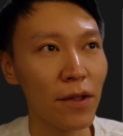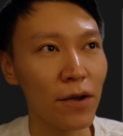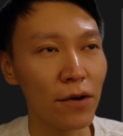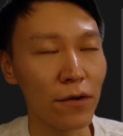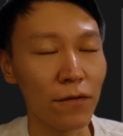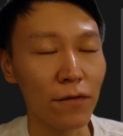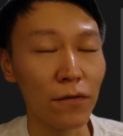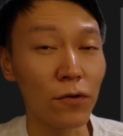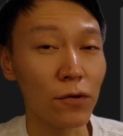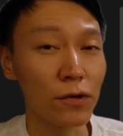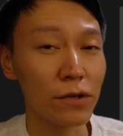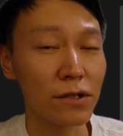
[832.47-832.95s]

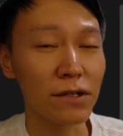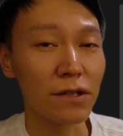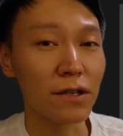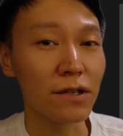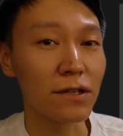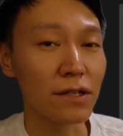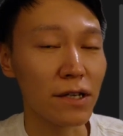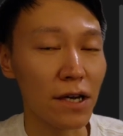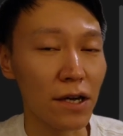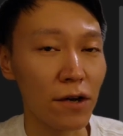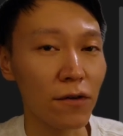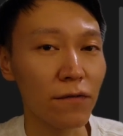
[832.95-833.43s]
Of course, the
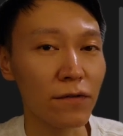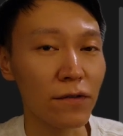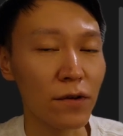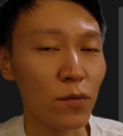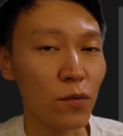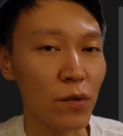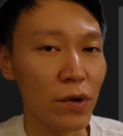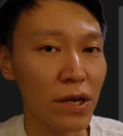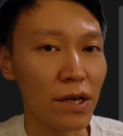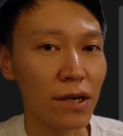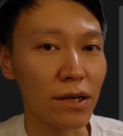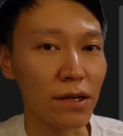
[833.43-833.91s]
day of the
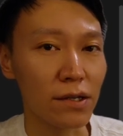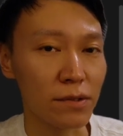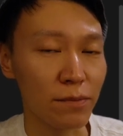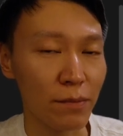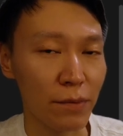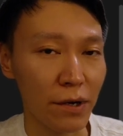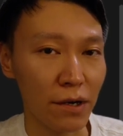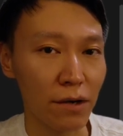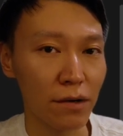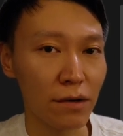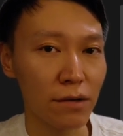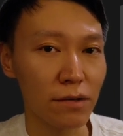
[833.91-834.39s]
week is
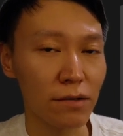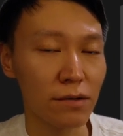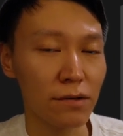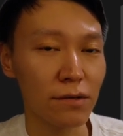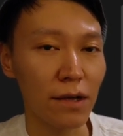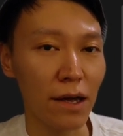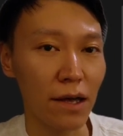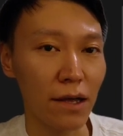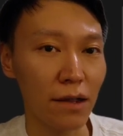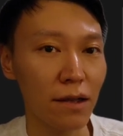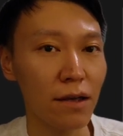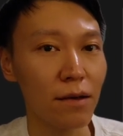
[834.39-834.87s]
bigger,
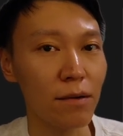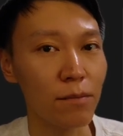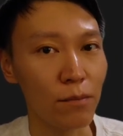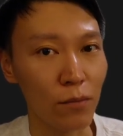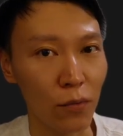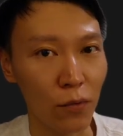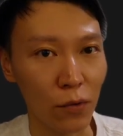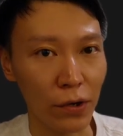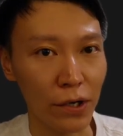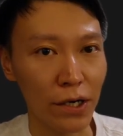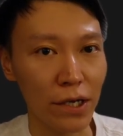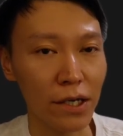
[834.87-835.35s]
and then
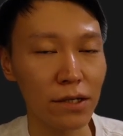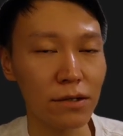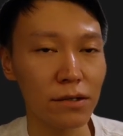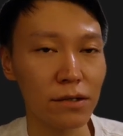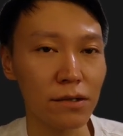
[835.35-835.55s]
morning.